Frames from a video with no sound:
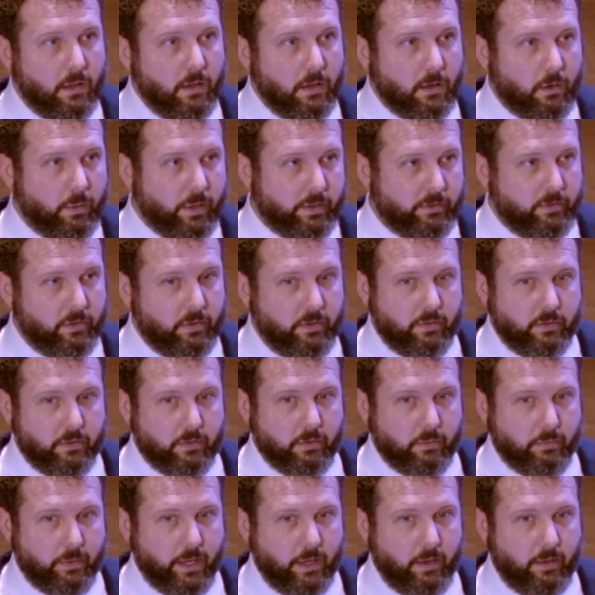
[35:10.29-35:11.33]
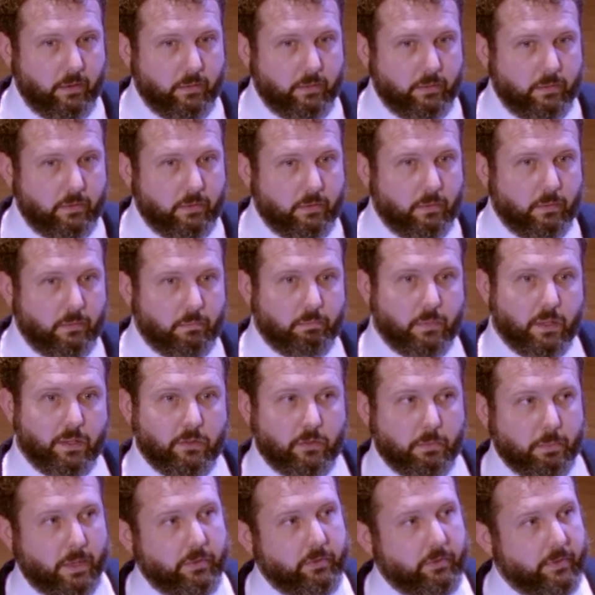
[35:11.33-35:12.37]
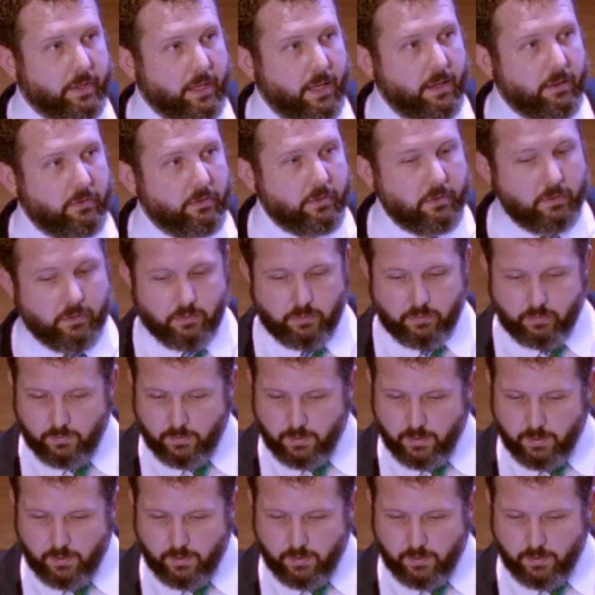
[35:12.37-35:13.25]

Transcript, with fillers: questions around these specifications.